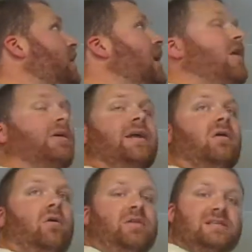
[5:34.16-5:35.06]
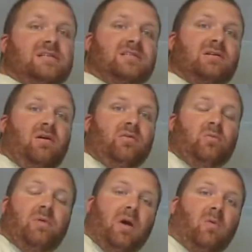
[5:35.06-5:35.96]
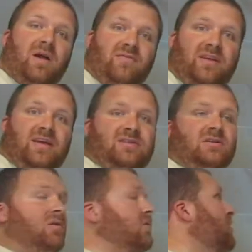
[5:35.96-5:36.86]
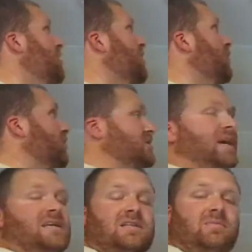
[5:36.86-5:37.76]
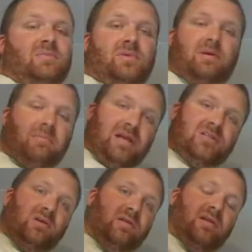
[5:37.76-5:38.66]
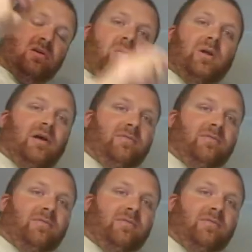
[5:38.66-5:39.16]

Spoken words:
I'll get all these installed, and when my wife and kids are home, we'll test them and make sure that they're going off